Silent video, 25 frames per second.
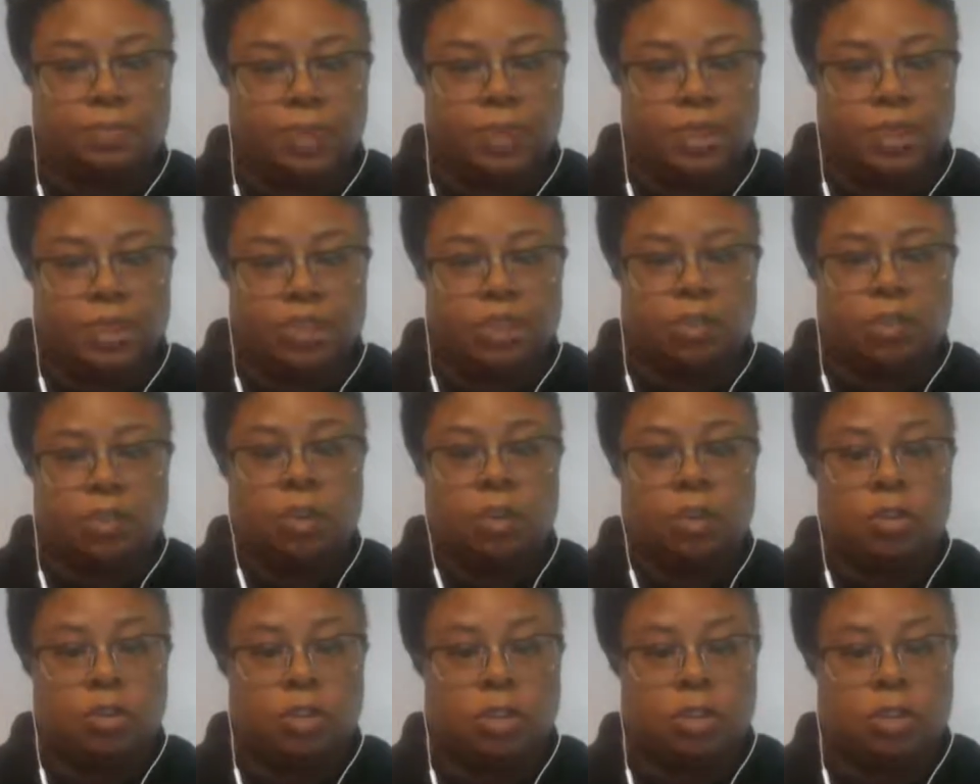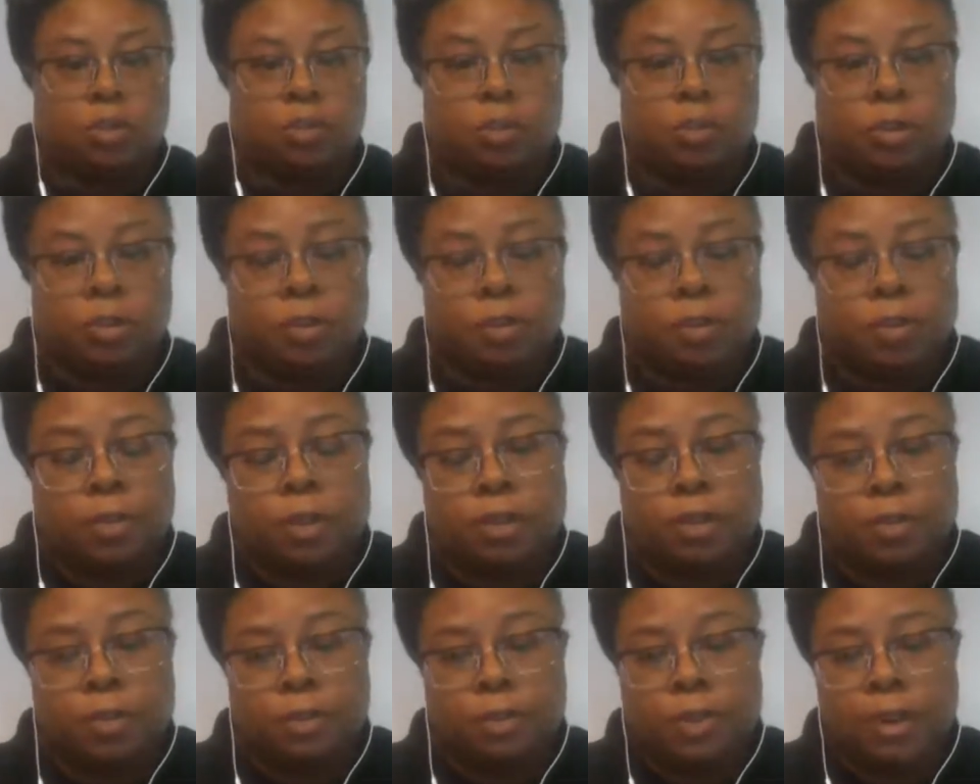So the full
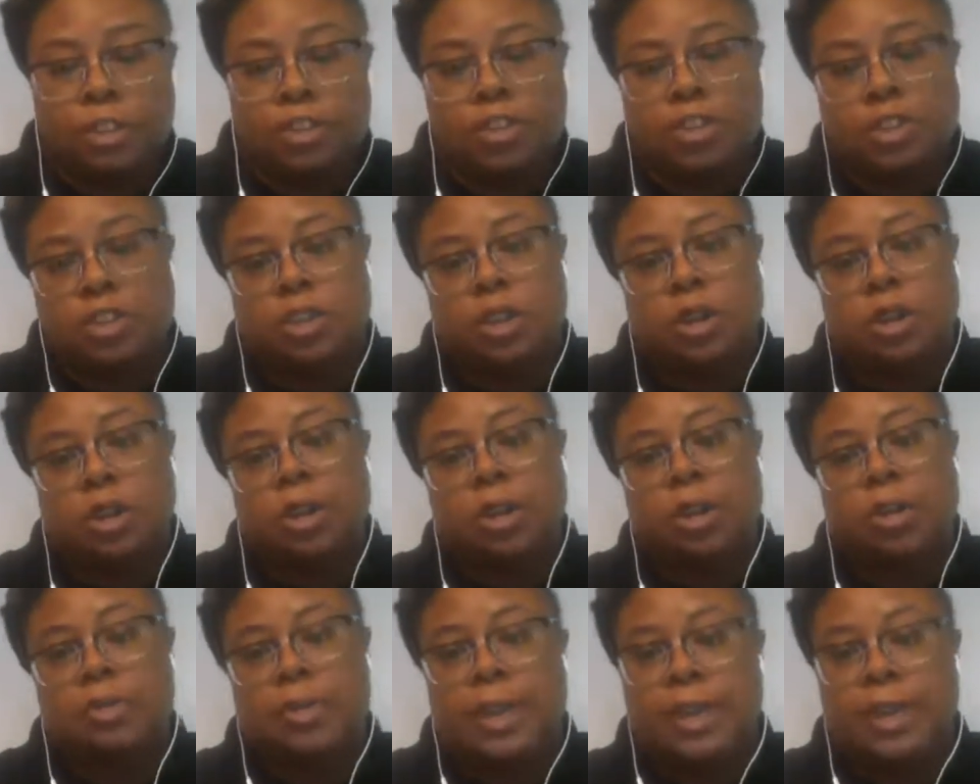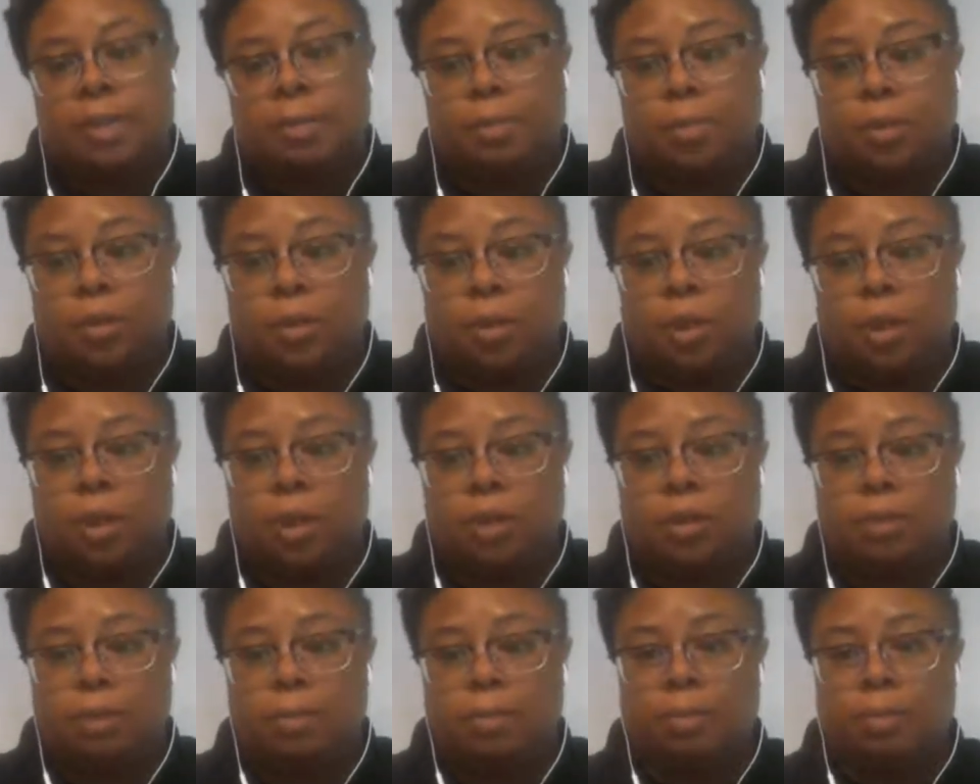versions are available
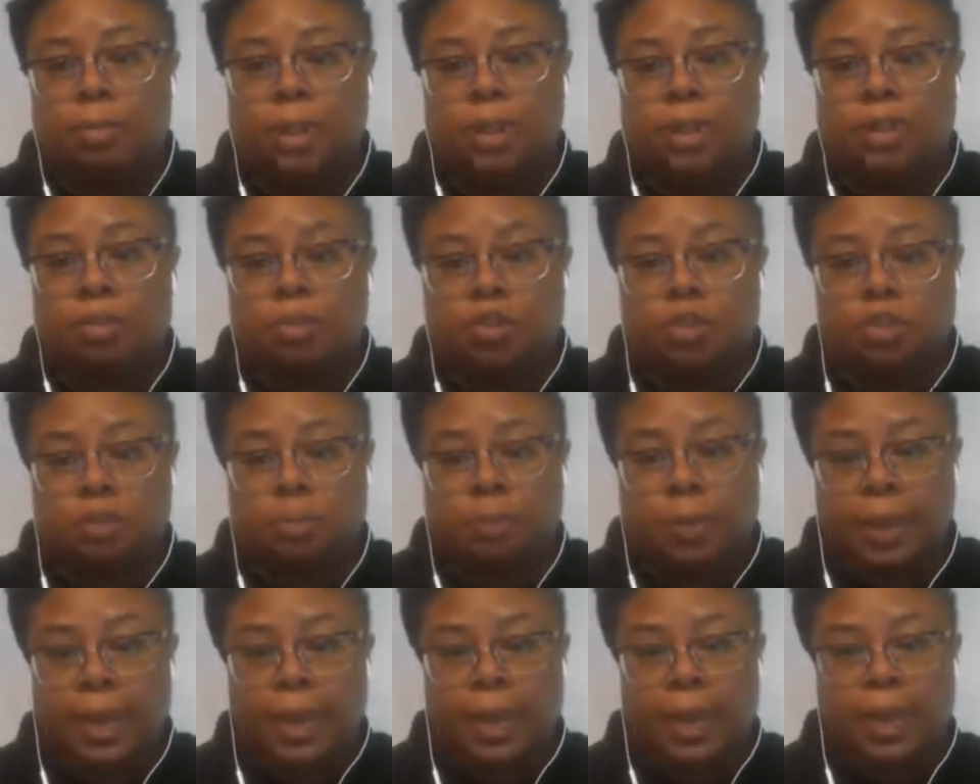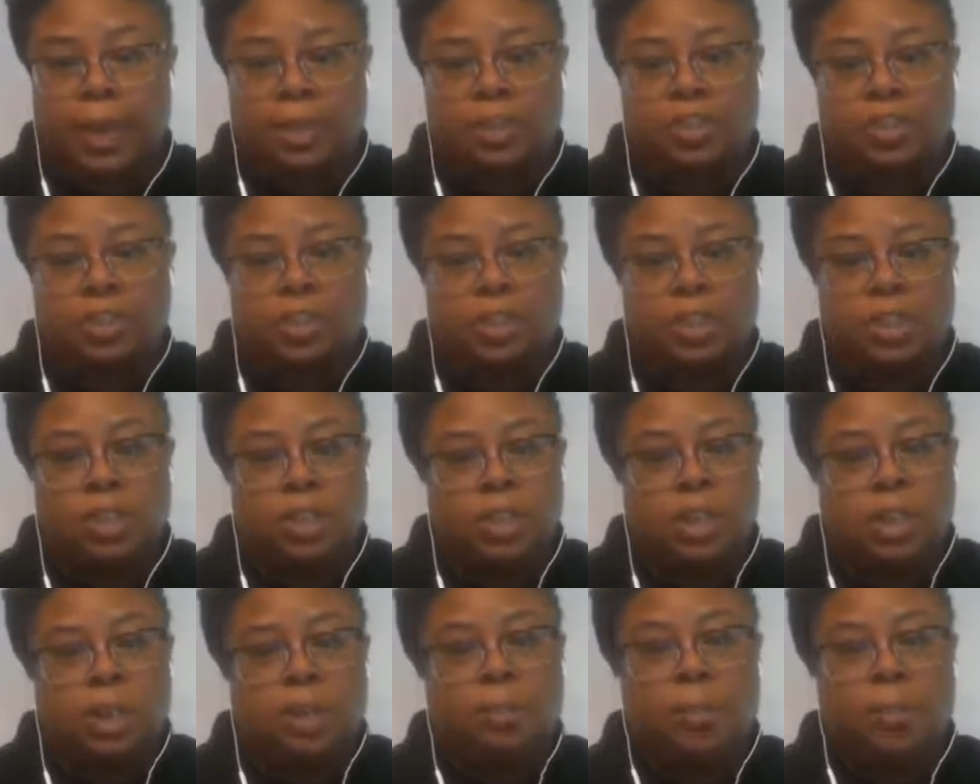on my YouTube page,
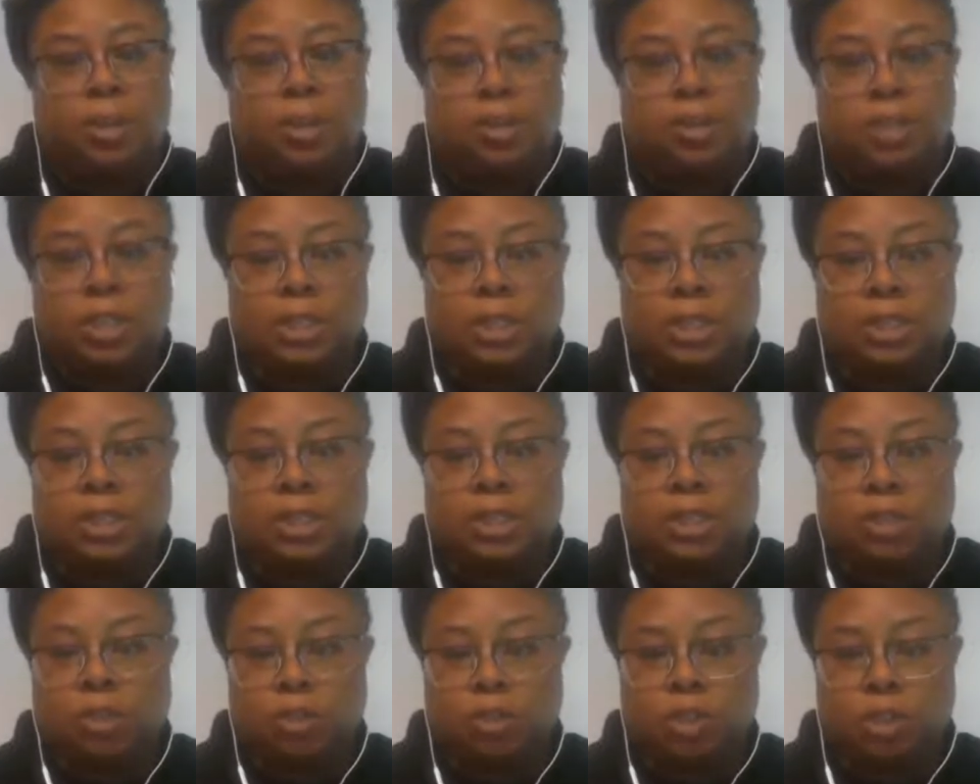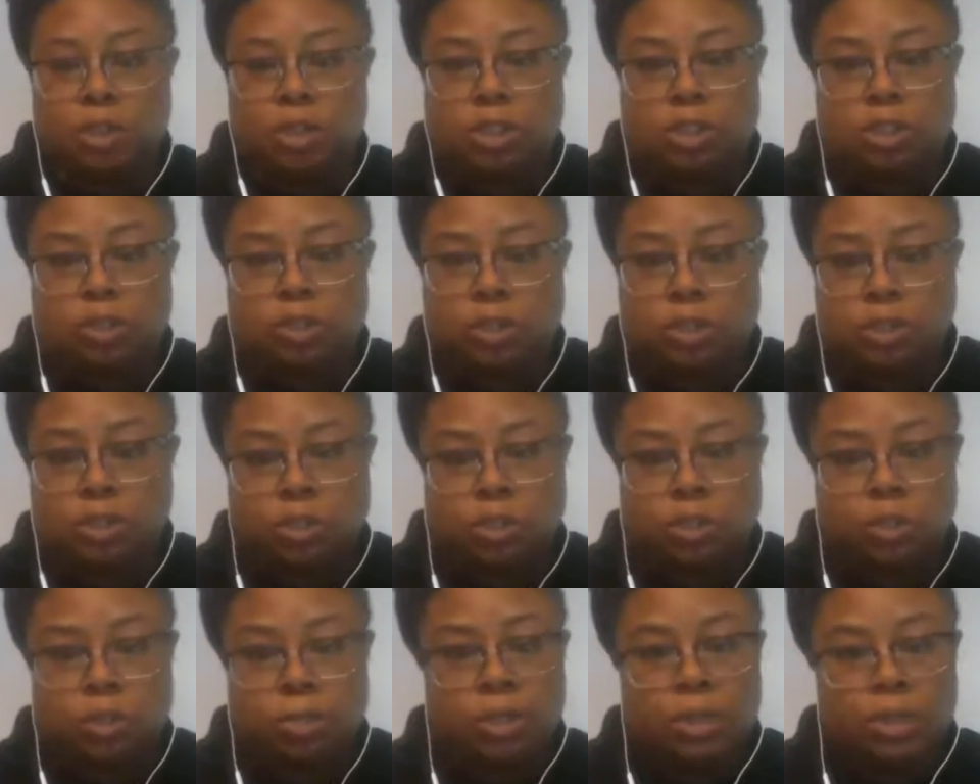Pure Genius Solutions
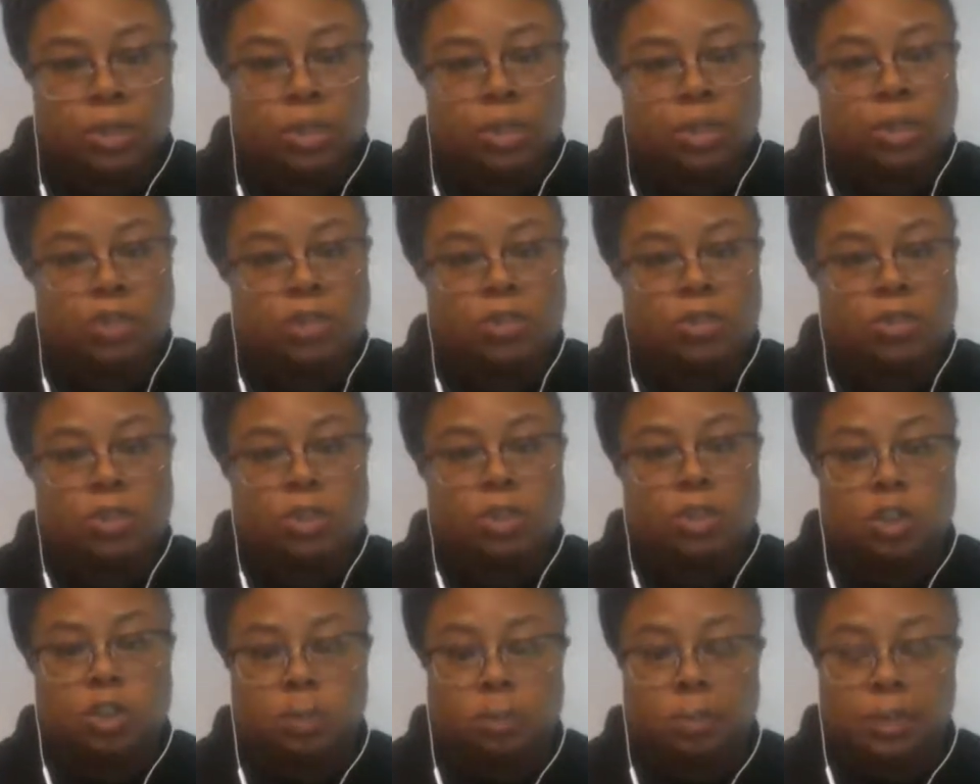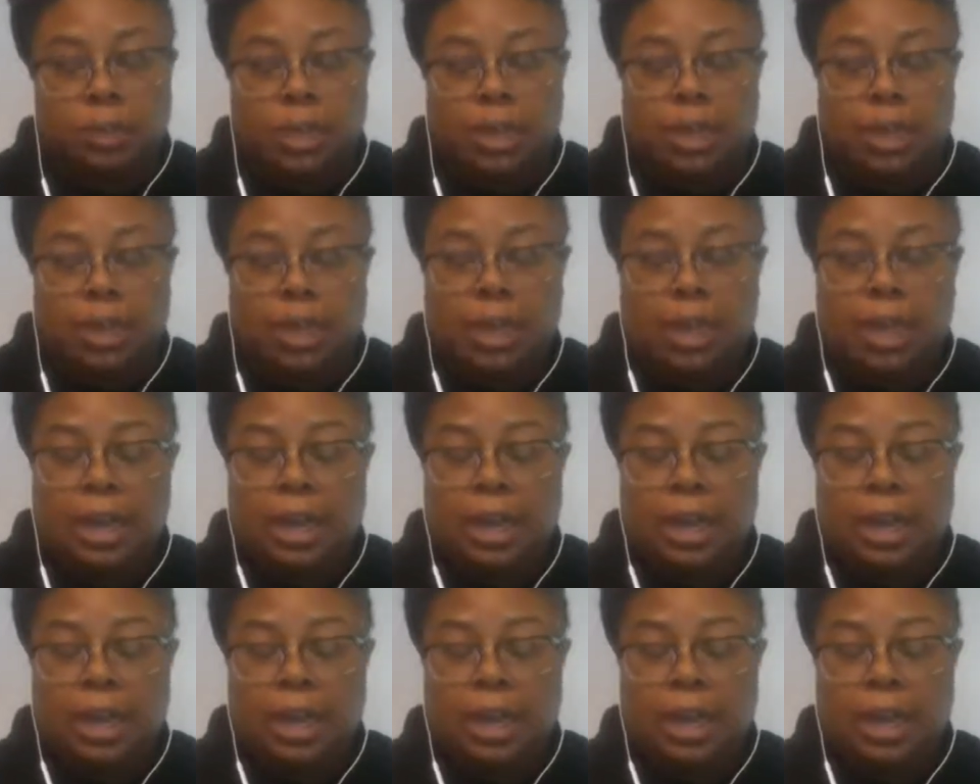YouTube. So search me.